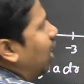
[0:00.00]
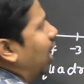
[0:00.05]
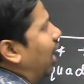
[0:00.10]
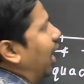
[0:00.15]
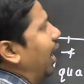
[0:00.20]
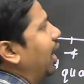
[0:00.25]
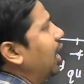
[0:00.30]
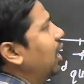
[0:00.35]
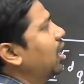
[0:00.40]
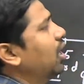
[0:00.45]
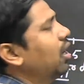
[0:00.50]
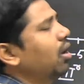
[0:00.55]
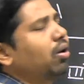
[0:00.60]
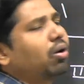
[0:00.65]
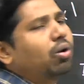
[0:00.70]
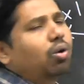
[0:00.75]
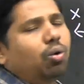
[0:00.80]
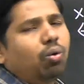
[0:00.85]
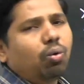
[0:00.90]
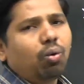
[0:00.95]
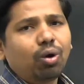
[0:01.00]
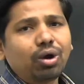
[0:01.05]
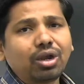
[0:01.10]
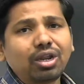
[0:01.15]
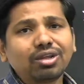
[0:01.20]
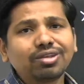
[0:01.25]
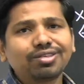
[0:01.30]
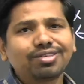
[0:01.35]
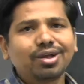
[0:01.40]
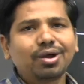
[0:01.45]
And what
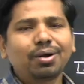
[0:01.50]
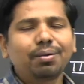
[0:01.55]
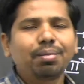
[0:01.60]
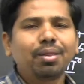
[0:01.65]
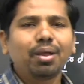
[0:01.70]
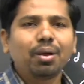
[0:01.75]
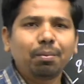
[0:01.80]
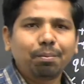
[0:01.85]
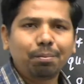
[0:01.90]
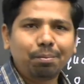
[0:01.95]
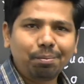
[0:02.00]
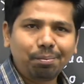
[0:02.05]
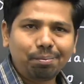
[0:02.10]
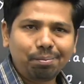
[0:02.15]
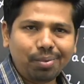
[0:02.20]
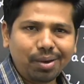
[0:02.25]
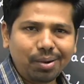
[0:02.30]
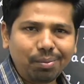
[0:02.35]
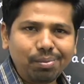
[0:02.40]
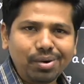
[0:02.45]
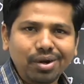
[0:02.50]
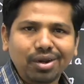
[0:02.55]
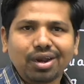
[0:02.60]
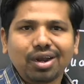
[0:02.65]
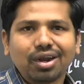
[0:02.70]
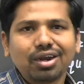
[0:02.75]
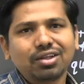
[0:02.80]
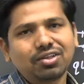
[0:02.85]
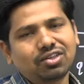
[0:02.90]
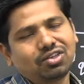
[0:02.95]
is the
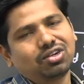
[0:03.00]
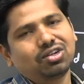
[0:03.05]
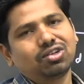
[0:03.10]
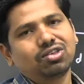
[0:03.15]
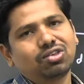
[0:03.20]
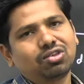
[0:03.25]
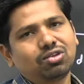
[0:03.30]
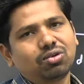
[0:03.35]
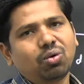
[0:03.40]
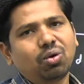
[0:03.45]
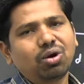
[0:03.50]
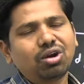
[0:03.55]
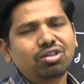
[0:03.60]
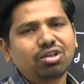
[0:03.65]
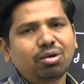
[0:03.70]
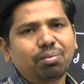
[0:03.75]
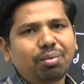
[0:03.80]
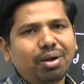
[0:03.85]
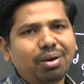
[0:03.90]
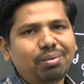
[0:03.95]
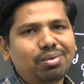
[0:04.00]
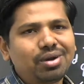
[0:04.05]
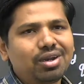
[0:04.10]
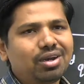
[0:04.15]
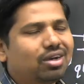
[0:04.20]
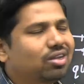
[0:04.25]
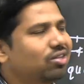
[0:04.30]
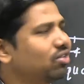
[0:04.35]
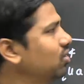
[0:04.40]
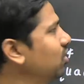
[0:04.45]
perpendicular distance? What is the perpendicular
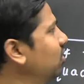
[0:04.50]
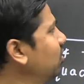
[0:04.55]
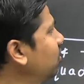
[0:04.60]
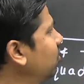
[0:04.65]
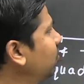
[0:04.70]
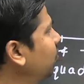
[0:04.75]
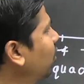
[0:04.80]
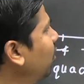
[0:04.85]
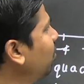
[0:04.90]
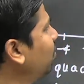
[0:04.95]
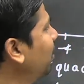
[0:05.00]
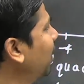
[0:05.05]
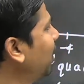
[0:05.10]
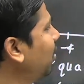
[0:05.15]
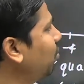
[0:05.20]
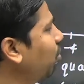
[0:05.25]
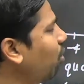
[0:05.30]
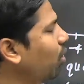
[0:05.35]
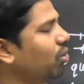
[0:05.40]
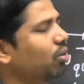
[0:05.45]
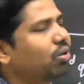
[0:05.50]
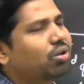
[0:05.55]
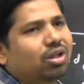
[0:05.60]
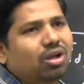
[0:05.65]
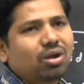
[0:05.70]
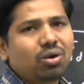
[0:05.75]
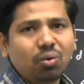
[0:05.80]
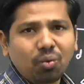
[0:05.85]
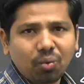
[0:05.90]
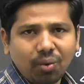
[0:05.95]
distance from that point to
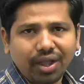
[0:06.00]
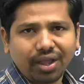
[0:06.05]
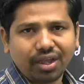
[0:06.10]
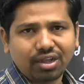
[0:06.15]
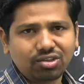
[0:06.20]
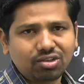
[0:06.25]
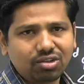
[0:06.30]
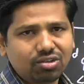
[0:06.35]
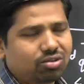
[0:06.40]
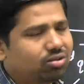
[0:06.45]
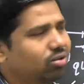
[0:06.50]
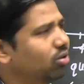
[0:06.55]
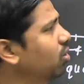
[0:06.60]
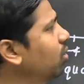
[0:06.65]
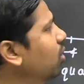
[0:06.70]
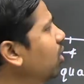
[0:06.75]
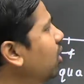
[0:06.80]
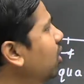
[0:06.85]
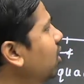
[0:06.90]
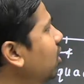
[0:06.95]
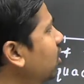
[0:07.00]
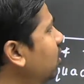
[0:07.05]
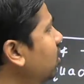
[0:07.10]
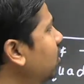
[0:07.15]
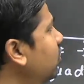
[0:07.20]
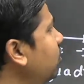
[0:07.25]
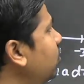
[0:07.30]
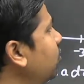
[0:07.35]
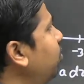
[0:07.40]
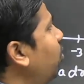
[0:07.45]
the y-axis? So
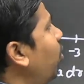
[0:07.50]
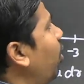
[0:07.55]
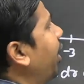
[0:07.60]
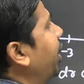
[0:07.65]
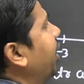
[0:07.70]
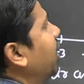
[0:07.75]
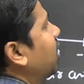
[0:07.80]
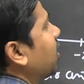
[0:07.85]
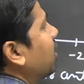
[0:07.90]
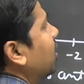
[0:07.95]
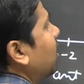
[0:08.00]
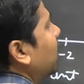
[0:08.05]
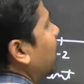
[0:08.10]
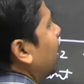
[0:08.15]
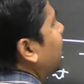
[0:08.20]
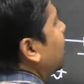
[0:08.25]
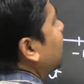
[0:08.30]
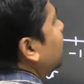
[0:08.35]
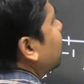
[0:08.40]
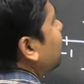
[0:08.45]
this point, right,